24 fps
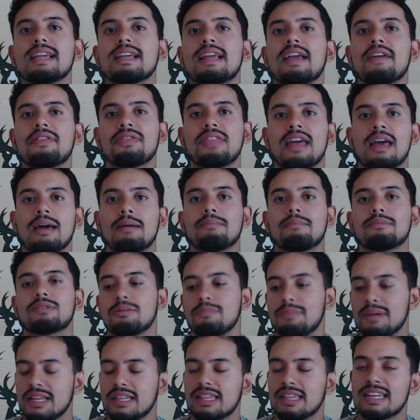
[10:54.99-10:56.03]
get them to
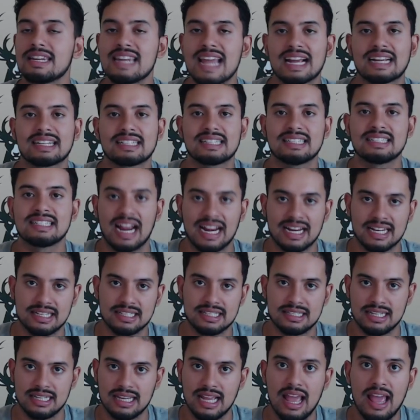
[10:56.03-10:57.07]
be the next
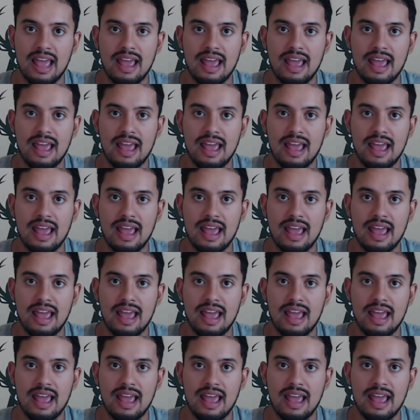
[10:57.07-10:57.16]
dynasty.